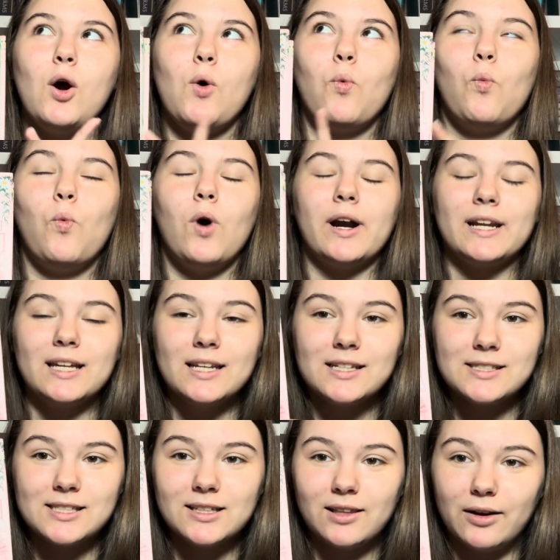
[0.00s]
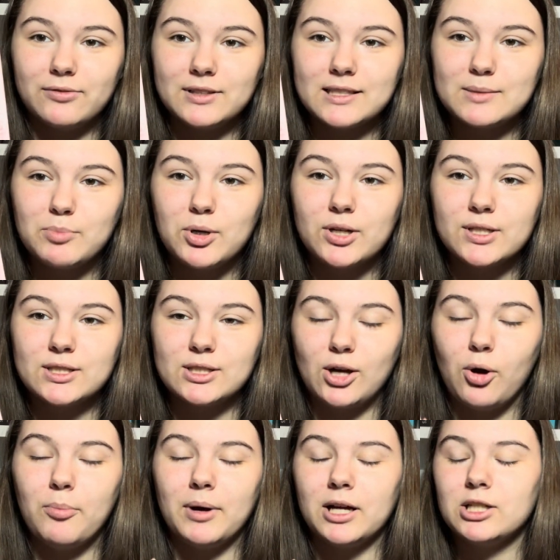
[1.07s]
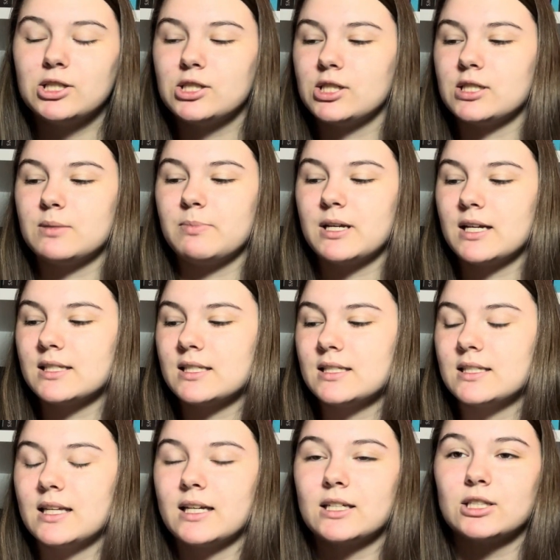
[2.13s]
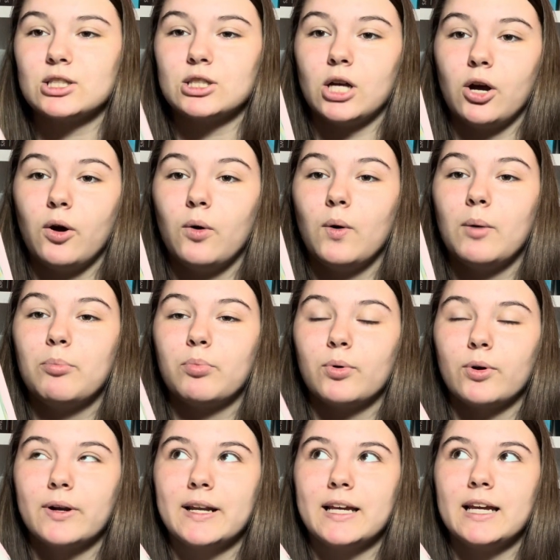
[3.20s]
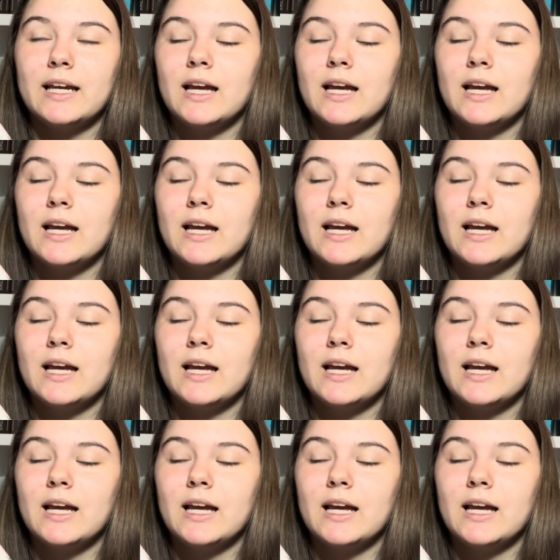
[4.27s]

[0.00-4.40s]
wanted to love this book so much just because it's, like, so pretty.